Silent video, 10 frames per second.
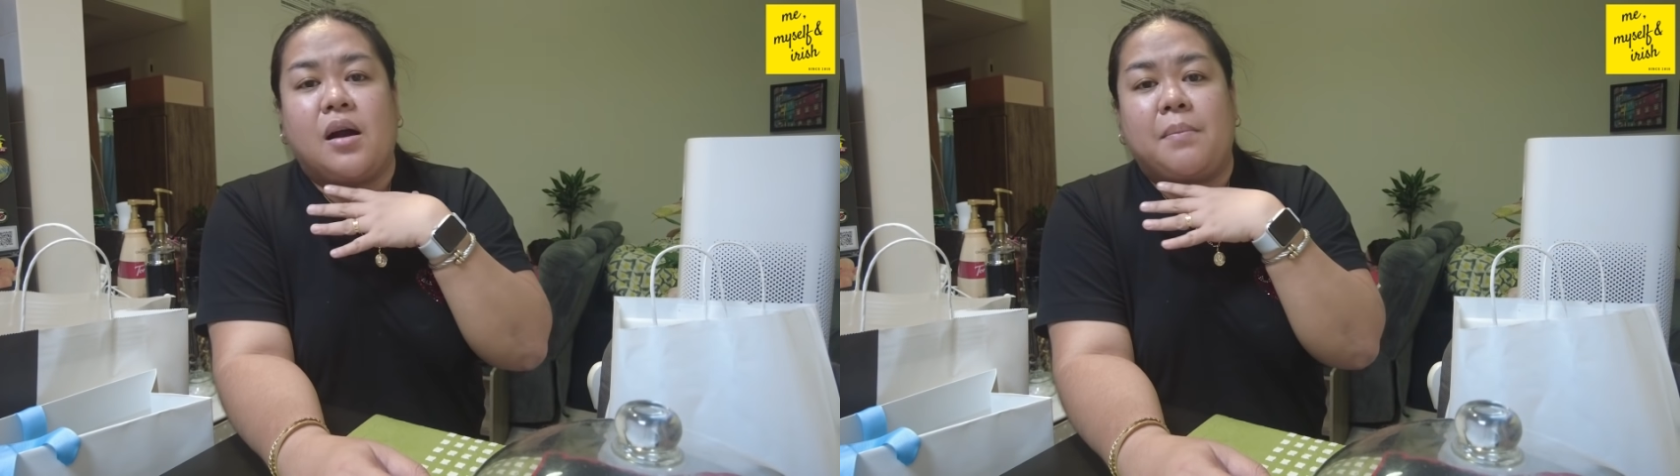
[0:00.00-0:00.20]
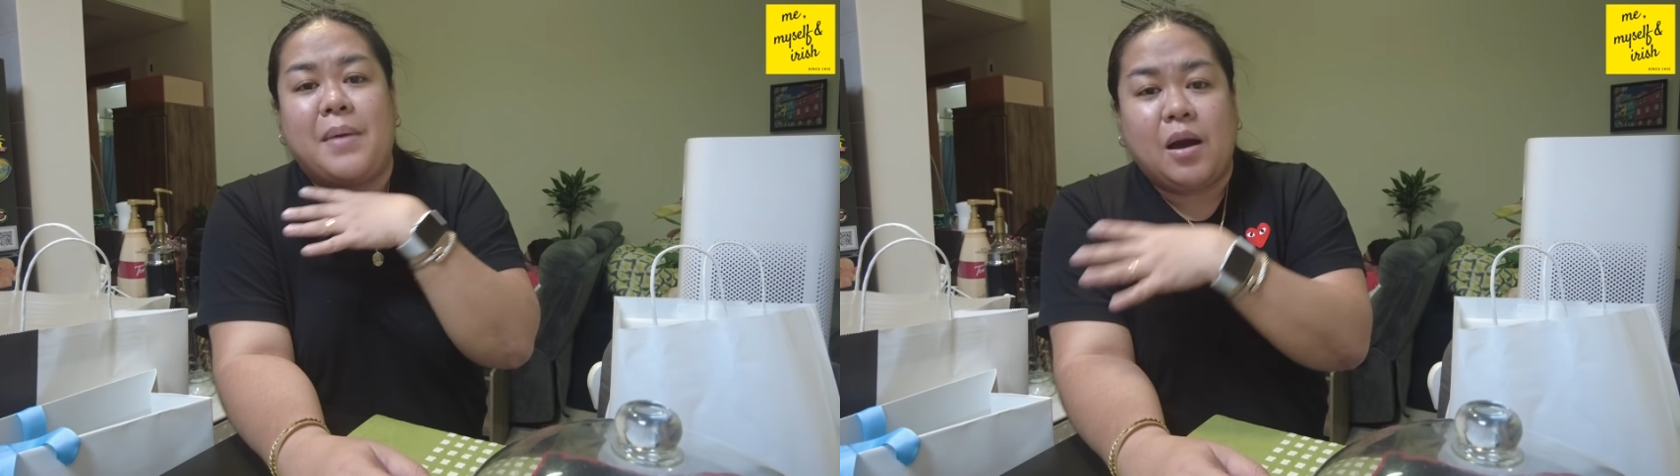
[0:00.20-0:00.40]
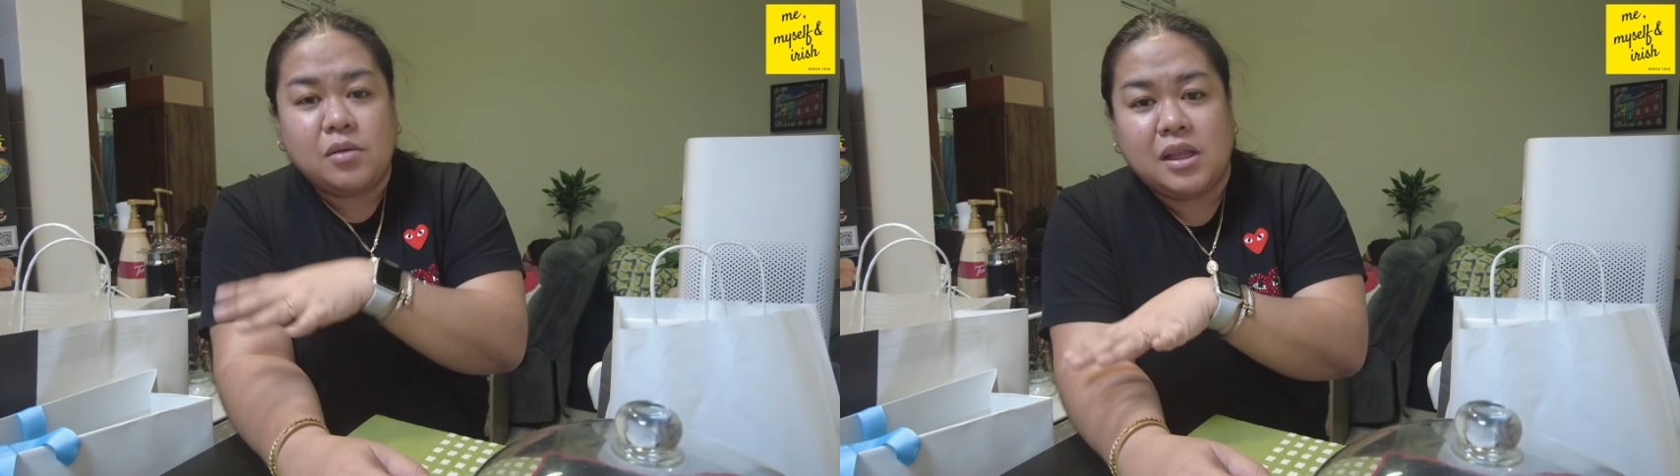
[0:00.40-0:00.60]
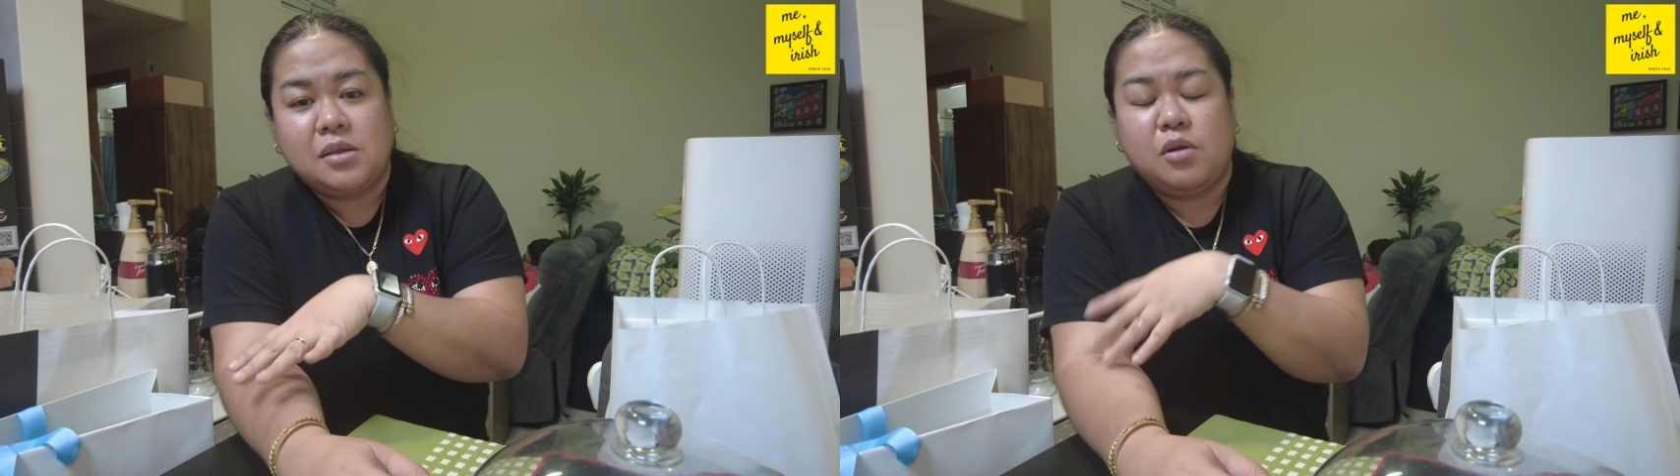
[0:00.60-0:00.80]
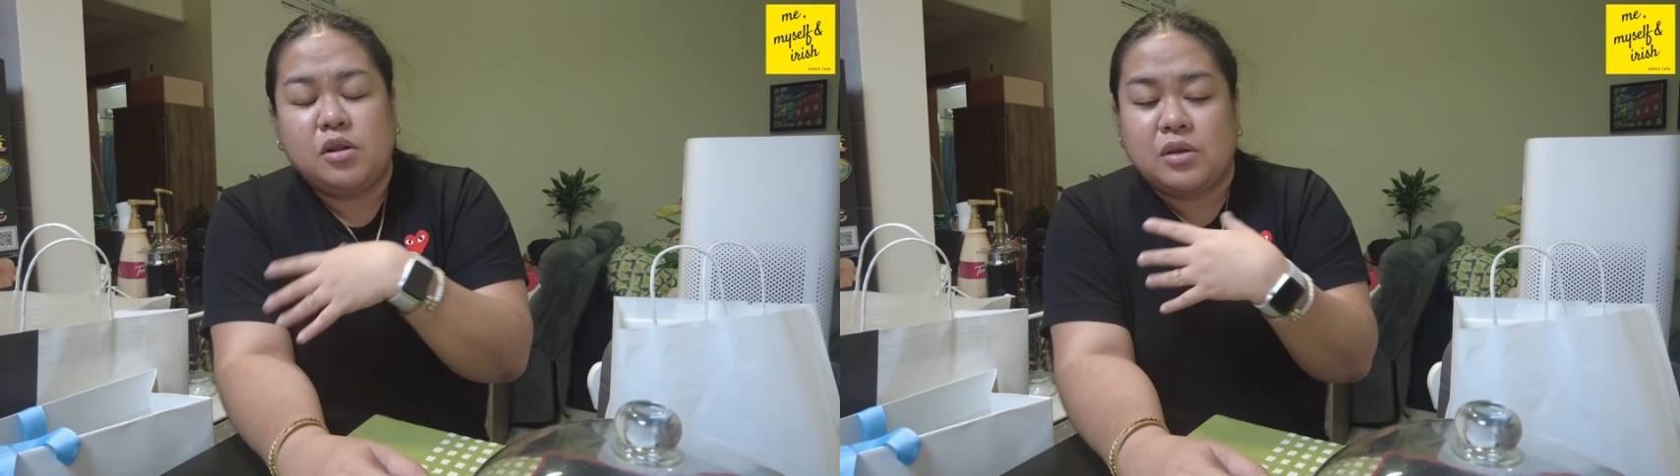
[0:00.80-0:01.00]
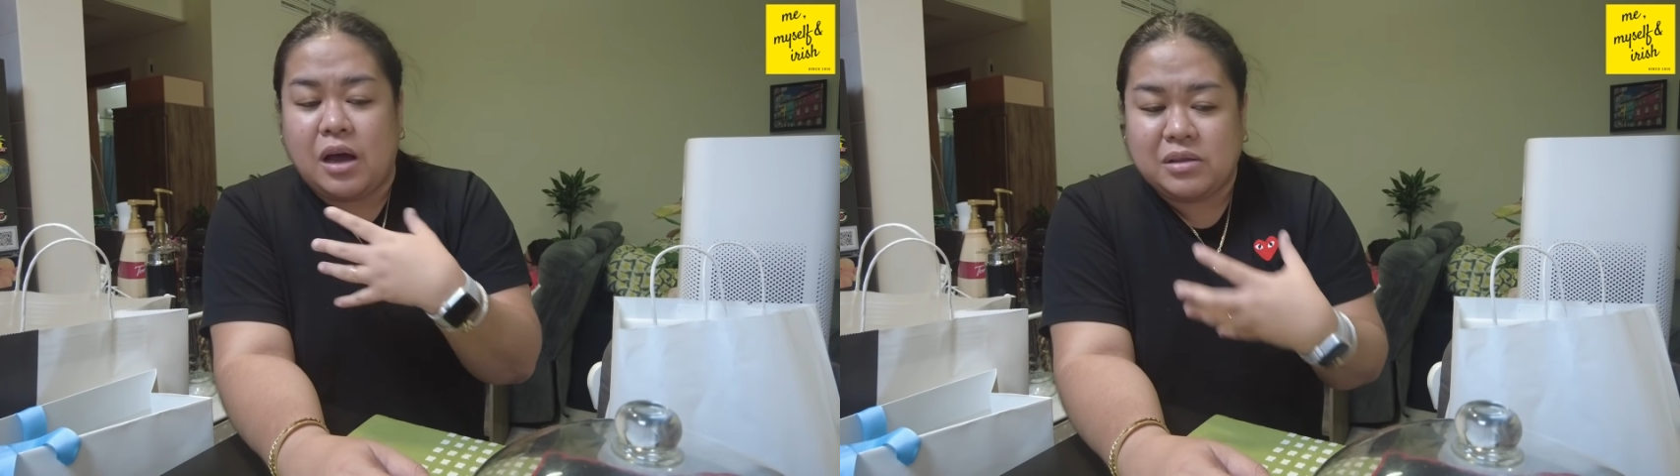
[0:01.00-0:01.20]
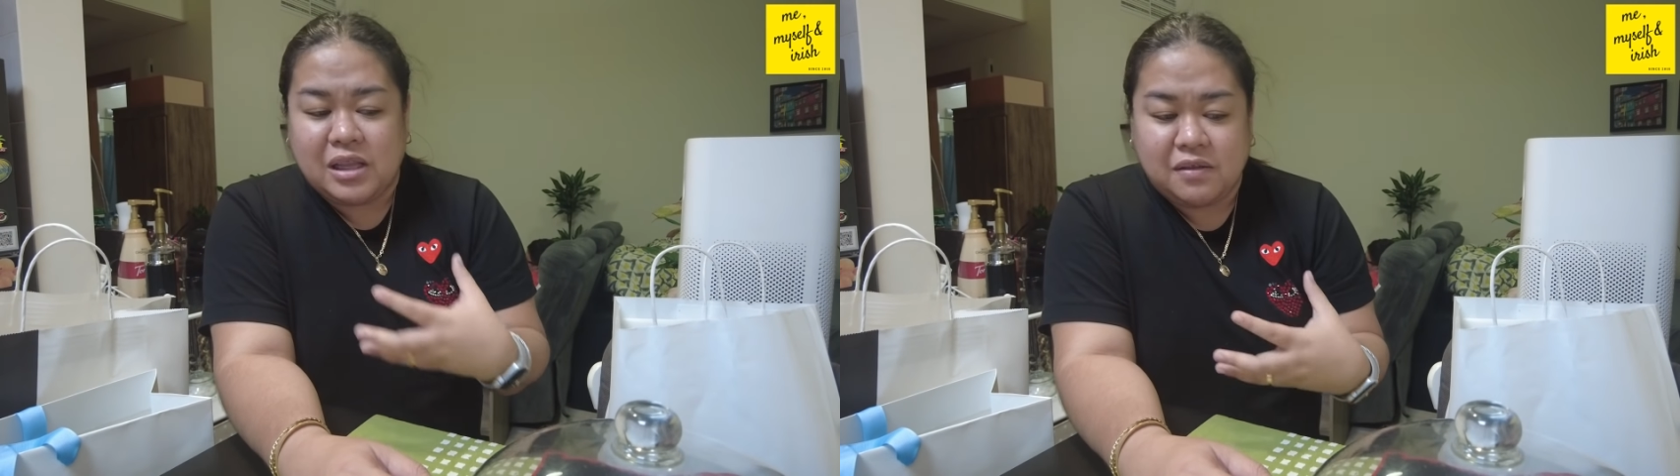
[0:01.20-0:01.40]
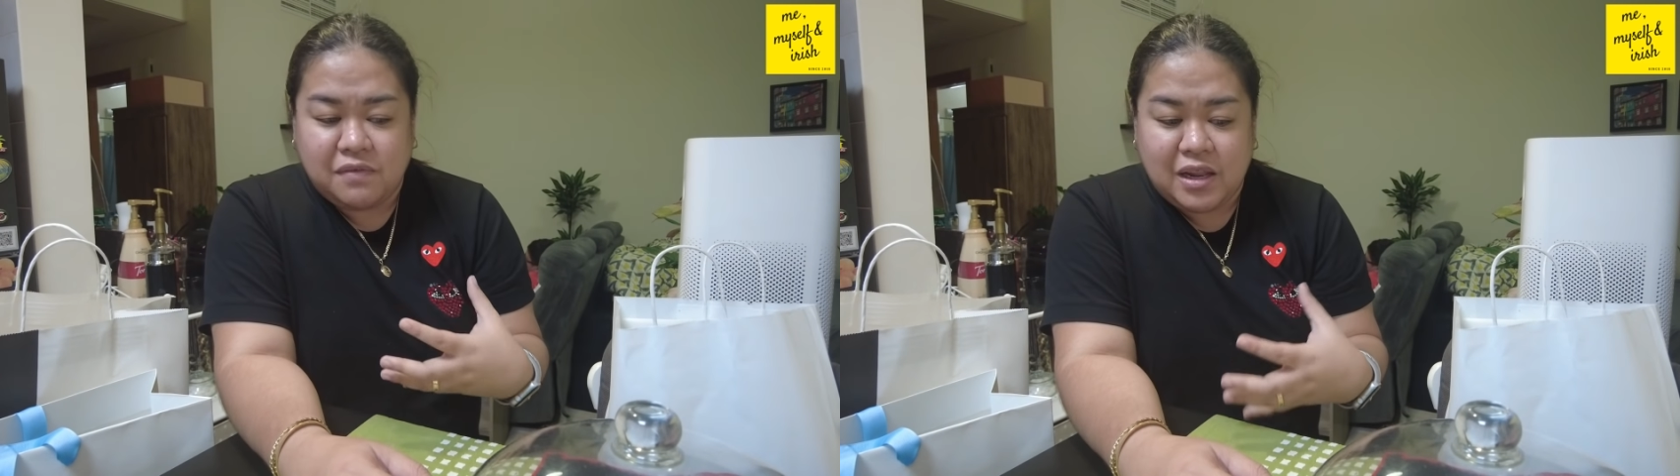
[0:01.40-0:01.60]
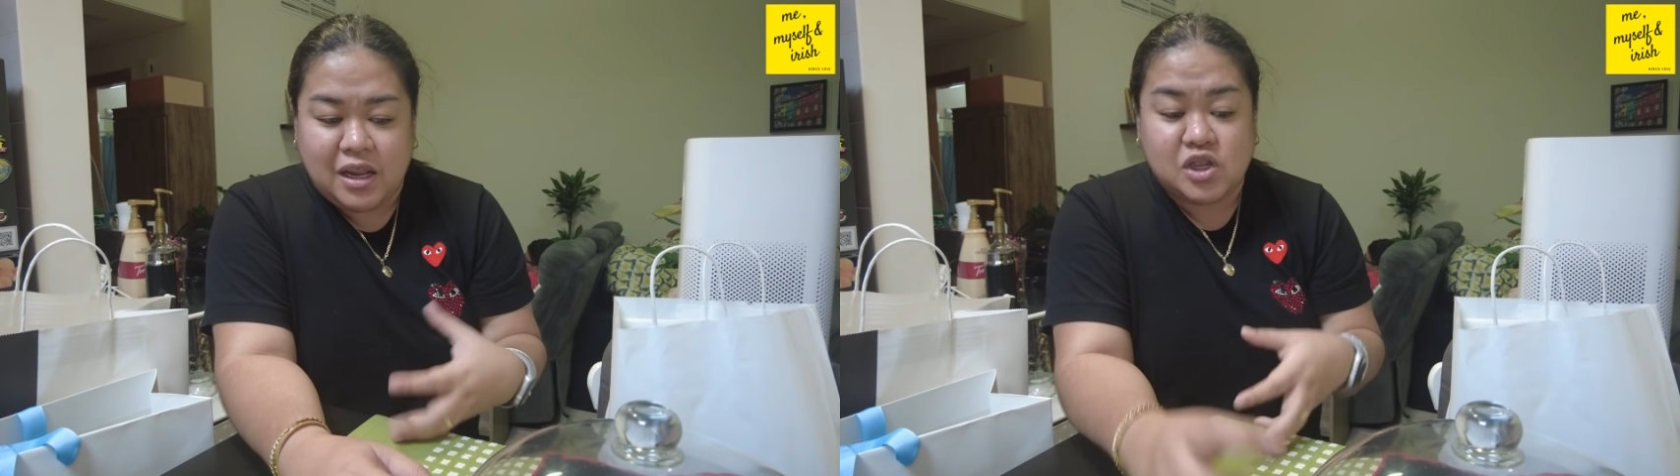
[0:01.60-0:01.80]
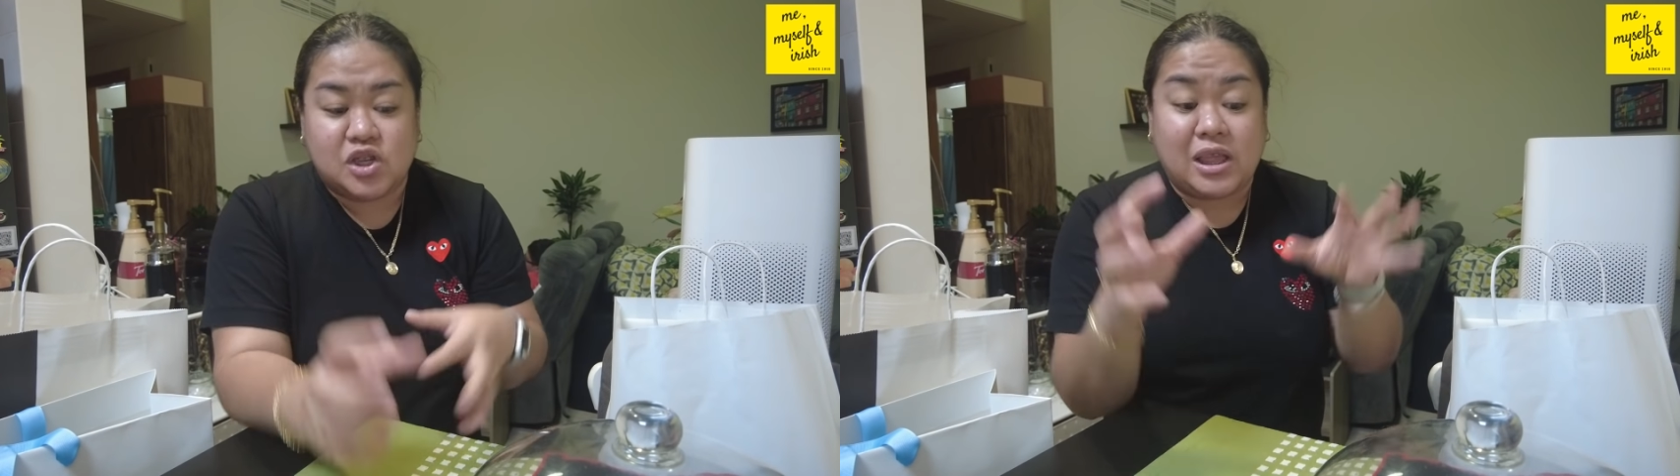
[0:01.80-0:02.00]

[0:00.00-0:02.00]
Outlet Mall to Outlet Village,